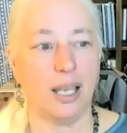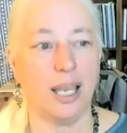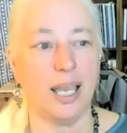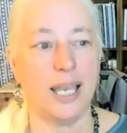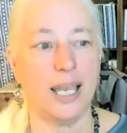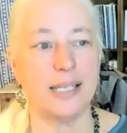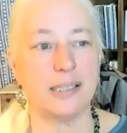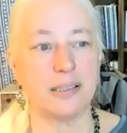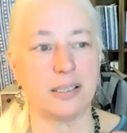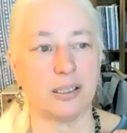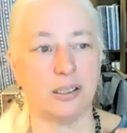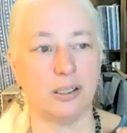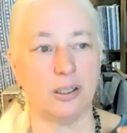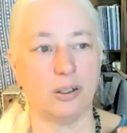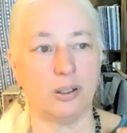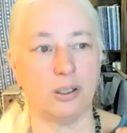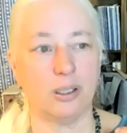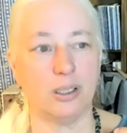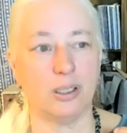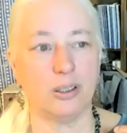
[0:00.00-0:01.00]
And
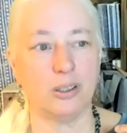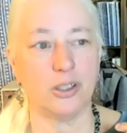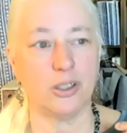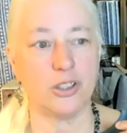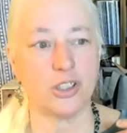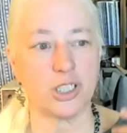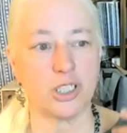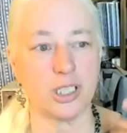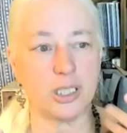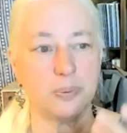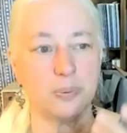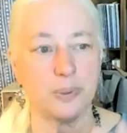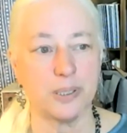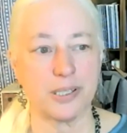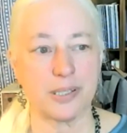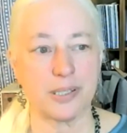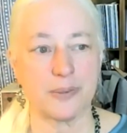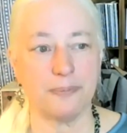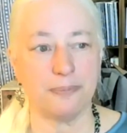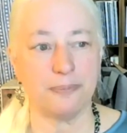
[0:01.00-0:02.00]
she
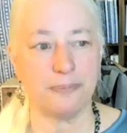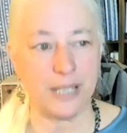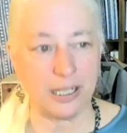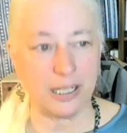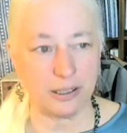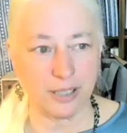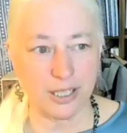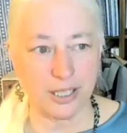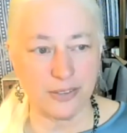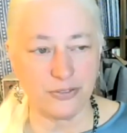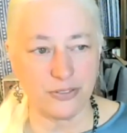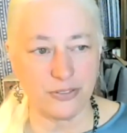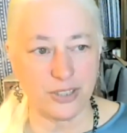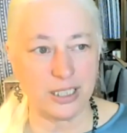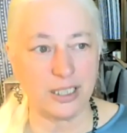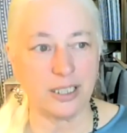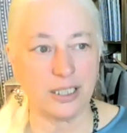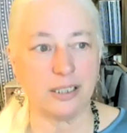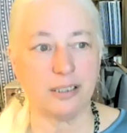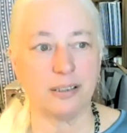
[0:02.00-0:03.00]
was very
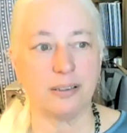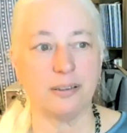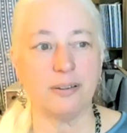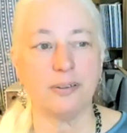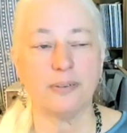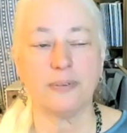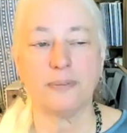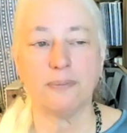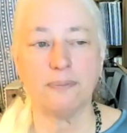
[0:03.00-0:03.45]
thin,